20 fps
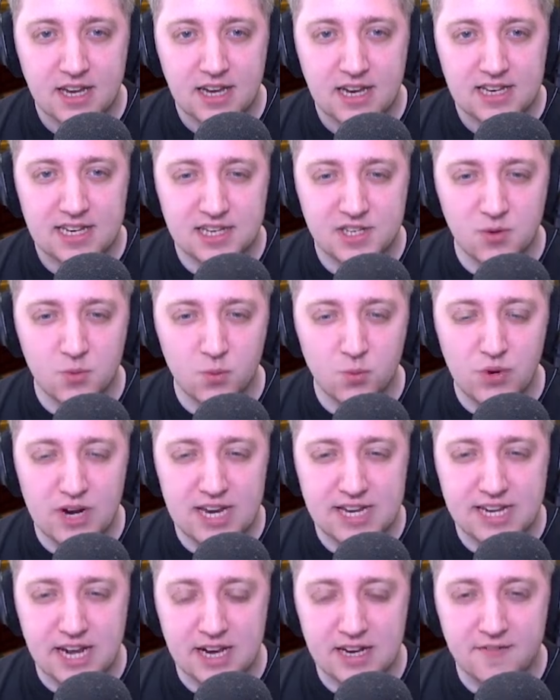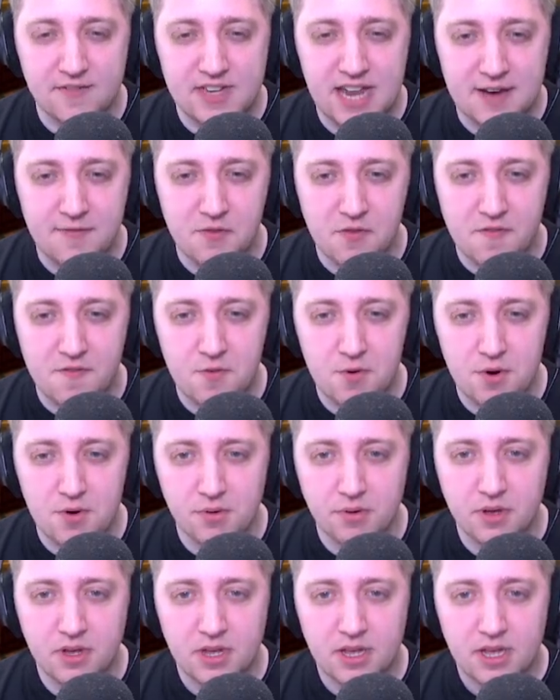Is that some weird kind of devil
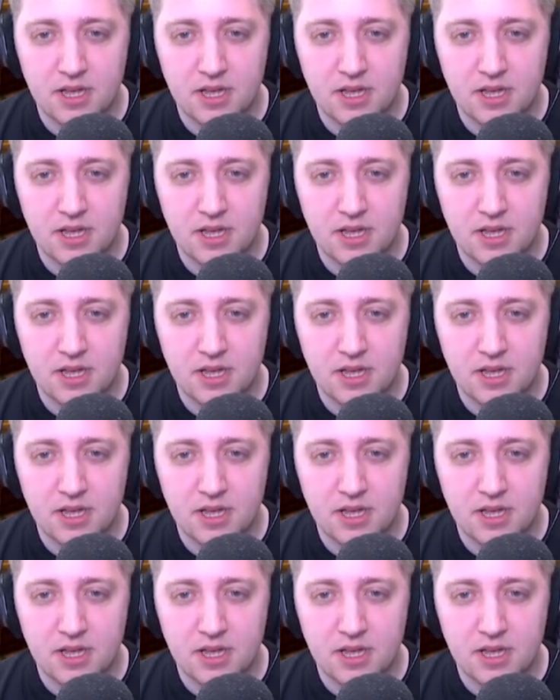fruit?